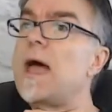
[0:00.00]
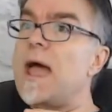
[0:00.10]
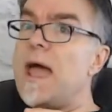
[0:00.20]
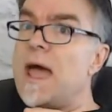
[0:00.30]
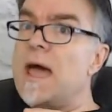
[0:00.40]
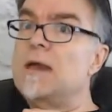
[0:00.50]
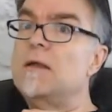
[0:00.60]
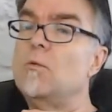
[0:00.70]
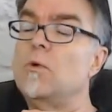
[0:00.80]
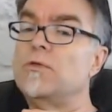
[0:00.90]
And
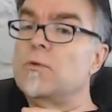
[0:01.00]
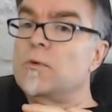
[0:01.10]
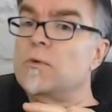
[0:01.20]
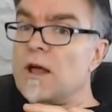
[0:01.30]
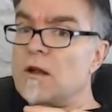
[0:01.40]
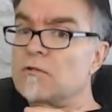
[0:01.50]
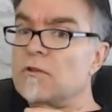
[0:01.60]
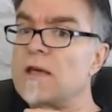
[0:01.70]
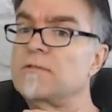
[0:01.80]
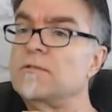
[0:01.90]
with the reseller's
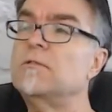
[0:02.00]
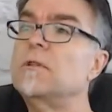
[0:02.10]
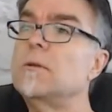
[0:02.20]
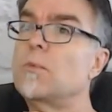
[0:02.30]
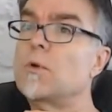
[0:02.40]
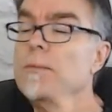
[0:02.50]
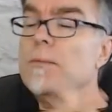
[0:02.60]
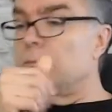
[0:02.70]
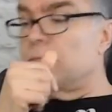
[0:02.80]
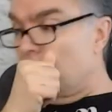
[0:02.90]
license and the
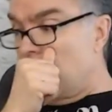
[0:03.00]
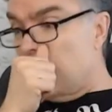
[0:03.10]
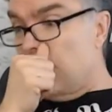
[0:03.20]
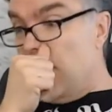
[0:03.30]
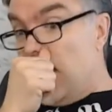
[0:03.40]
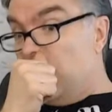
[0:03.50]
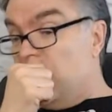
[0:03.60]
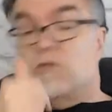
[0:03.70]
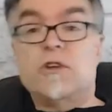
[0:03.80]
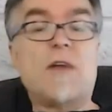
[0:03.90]
premium stuff,
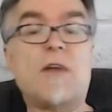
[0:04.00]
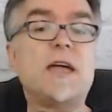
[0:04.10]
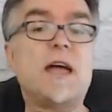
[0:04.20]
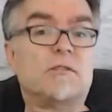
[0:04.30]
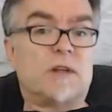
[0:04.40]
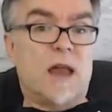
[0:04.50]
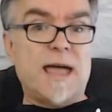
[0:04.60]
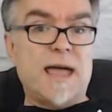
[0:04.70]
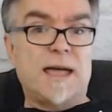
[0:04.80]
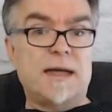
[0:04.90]
there's nothing else
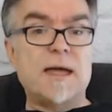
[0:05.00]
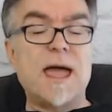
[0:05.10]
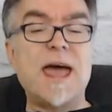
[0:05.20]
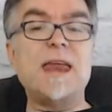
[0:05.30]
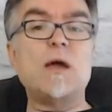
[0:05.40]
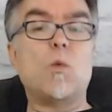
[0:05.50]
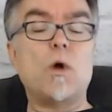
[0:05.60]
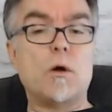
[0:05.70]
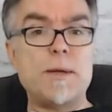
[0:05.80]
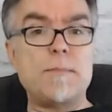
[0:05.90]
like it, and it
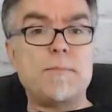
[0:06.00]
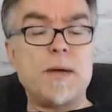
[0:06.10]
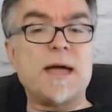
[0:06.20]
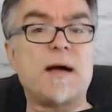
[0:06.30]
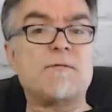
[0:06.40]
will be big.